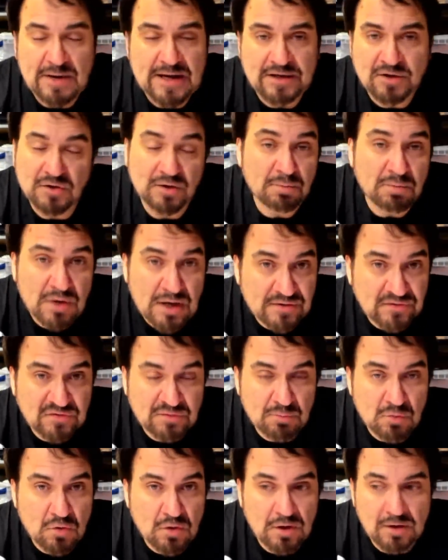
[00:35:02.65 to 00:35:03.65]
I could have bought
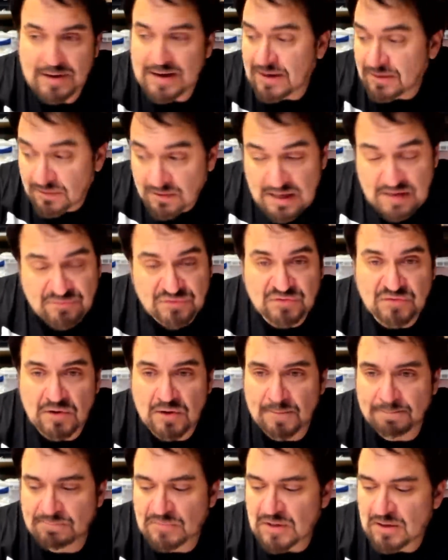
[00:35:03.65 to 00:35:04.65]
some more. I left
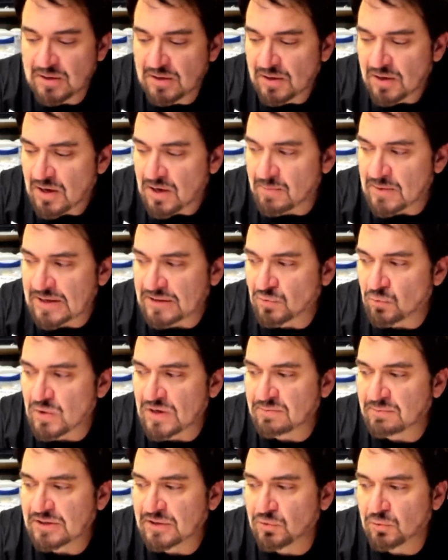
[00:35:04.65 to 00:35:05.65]
some. Um, I didn't
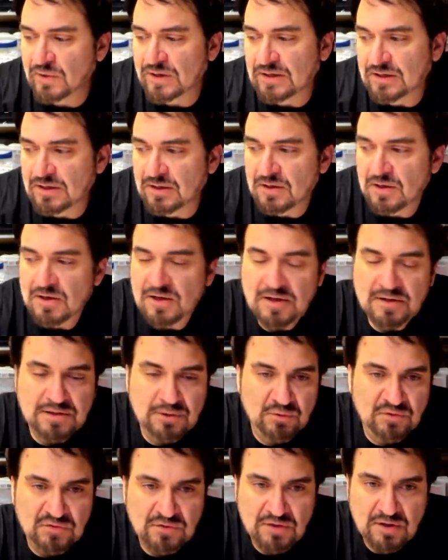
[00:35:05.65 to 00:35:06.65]
want to be greedy.
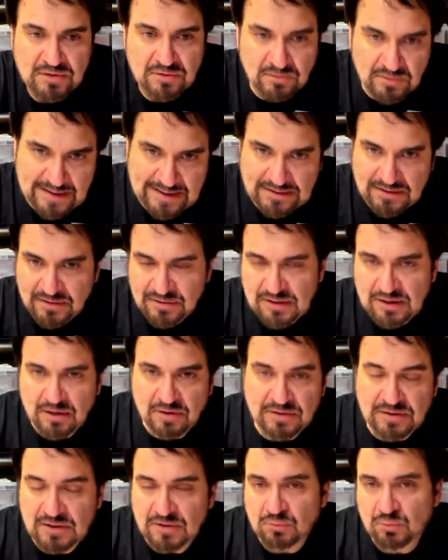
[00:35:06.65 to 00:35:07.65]
There was another lady
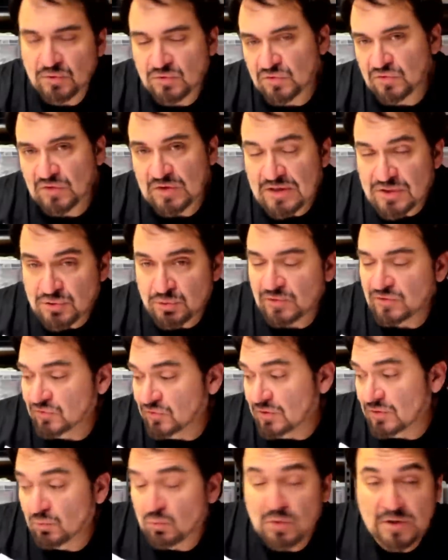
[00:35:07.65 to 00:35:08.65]
there that was
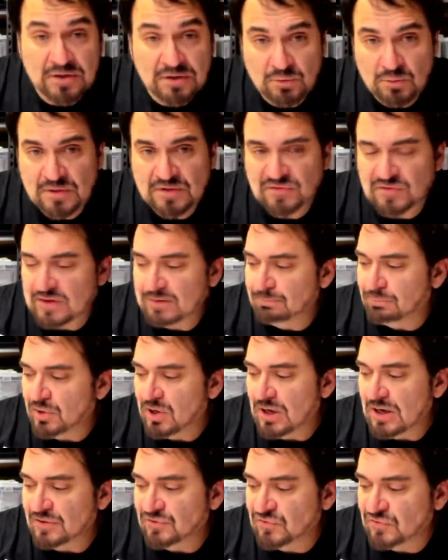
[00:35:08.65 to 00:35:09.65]
interested in one of the ones I
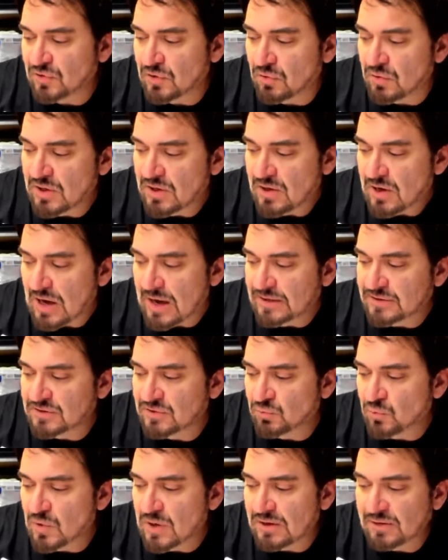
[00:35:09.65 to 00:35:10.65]
bought, so I
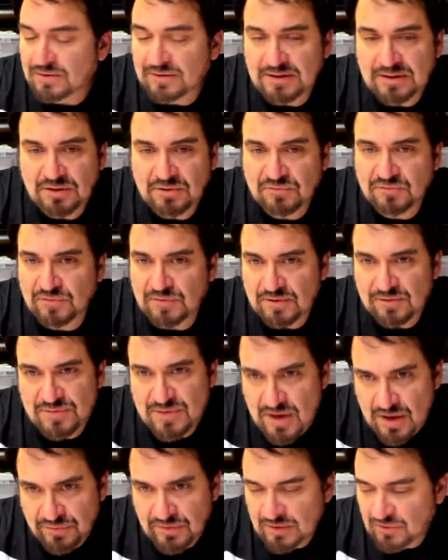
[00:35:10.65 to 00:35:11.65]
didn't want to leave, you know,
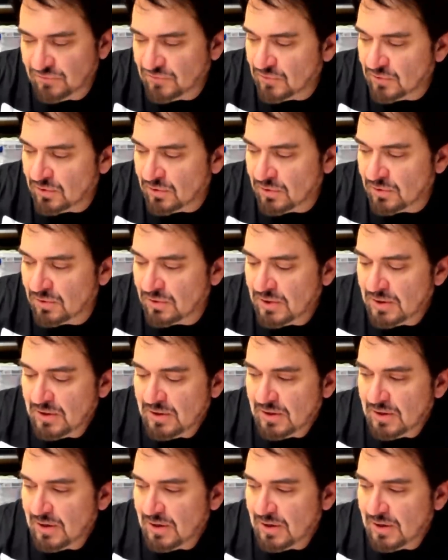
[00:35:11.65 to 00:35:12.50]
nothing for her.